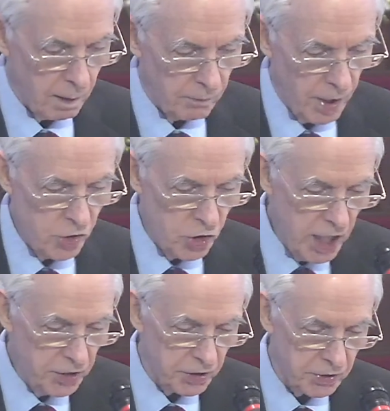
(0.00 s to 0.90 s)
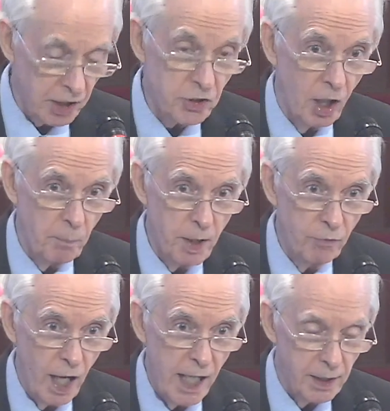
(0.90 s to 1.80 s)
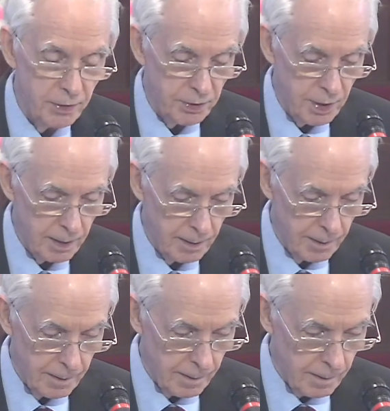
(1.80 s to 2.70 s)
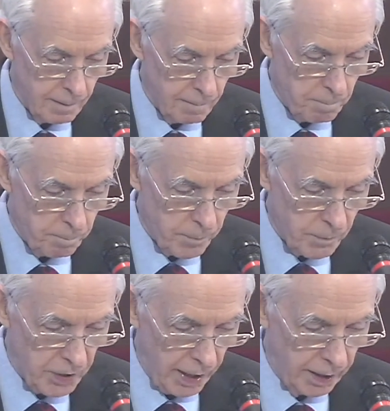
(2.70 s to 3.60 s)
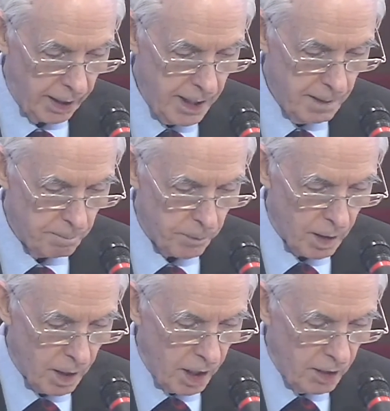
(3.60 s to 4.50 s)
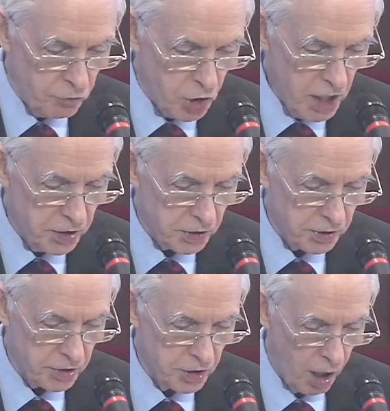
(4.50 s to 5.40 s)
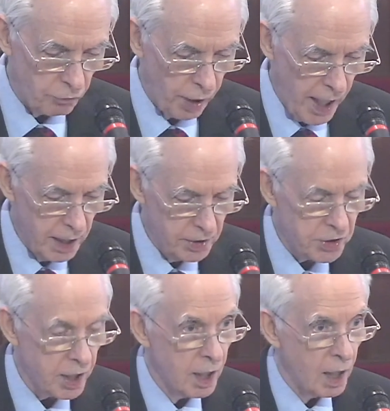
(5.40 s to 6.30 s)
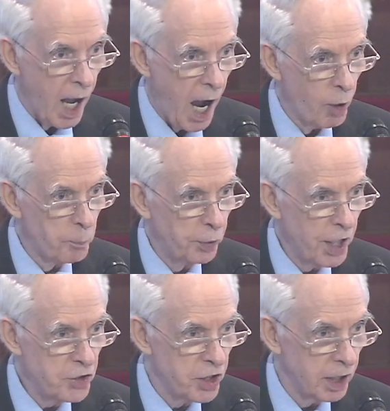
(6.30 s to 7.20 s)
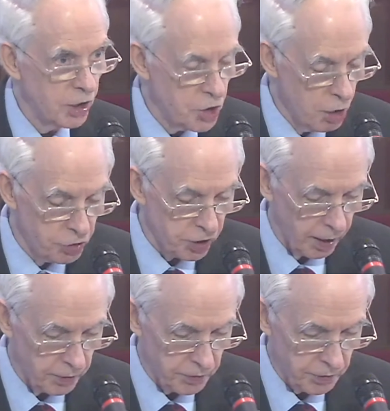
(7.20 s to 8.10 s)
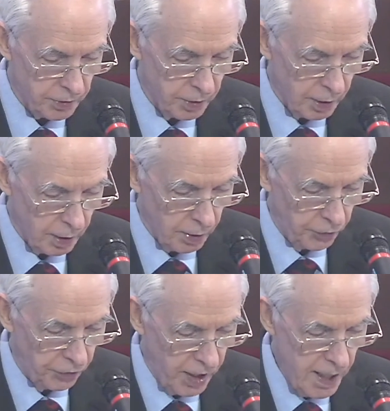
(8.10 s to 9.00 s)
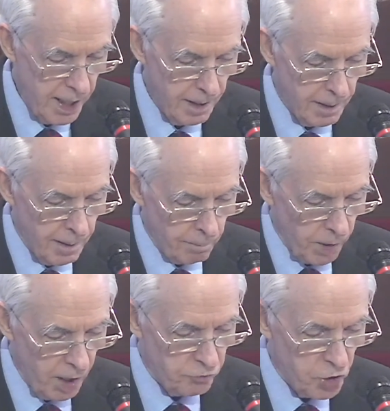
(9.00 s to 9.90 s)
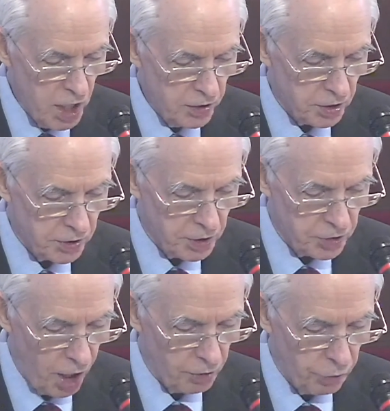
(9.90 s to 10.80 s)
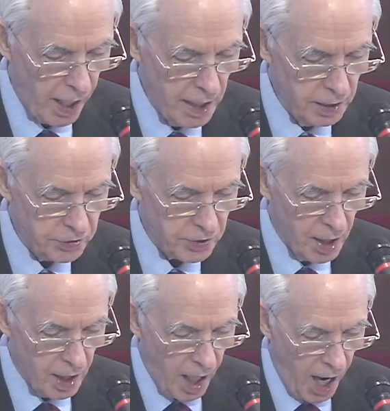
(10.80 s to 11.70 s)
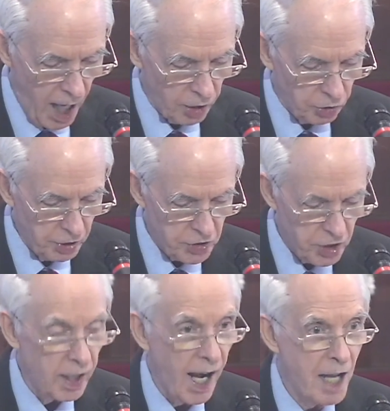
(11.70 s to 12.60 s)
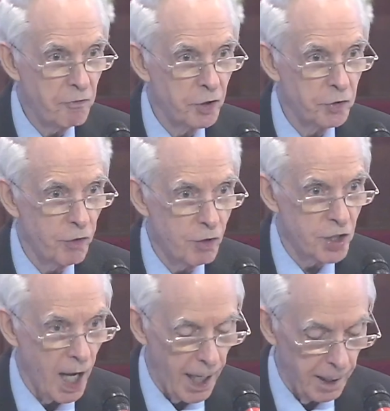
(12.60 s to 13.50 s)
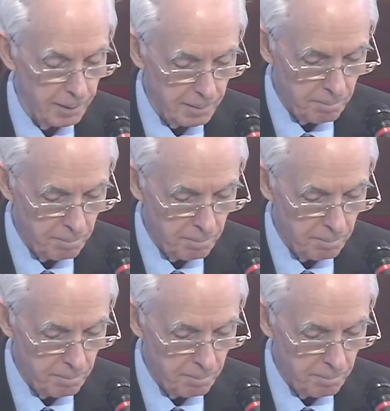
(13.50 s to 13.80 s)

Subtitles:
then Jesus has not been raised. Secondly, if Jesus is not raised, our preaching is useless. Three, if Jesus is not raised, our Christian life is futile.